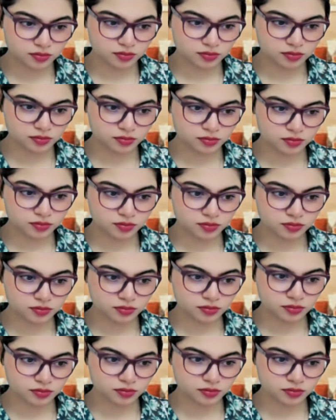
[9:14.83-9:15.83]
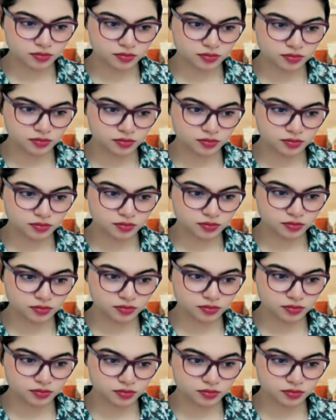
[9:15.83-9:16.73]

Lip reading: (no one is talking)